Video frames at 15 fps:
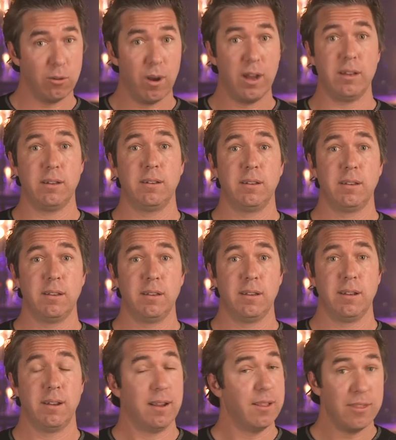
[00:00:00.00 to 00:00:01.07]
what,
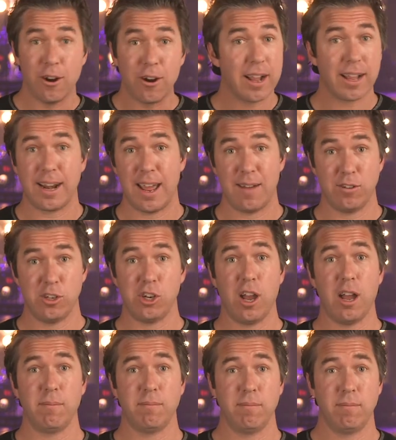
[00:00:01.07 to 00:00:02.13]
they're not gonna have a job.